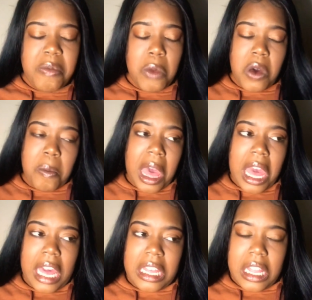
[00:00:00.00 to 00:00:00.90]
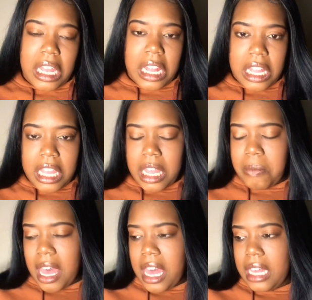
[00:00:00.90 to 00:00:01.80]
well, my ex did this and
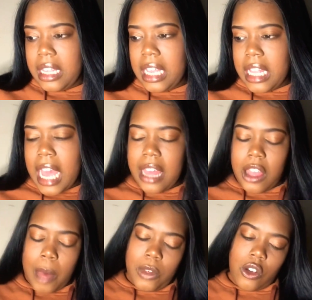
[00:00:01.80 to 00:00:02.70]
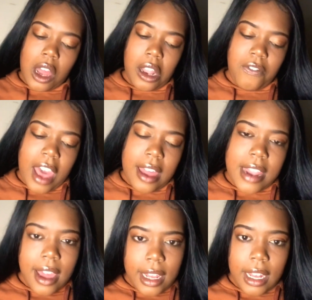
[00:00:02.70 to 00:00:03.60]
my ex did that, so I'm gonna try to find
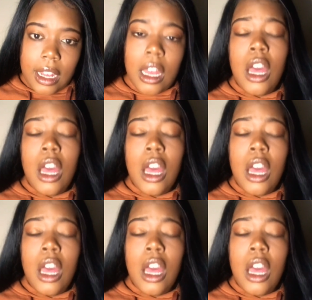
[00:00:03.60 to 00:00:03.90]
that again.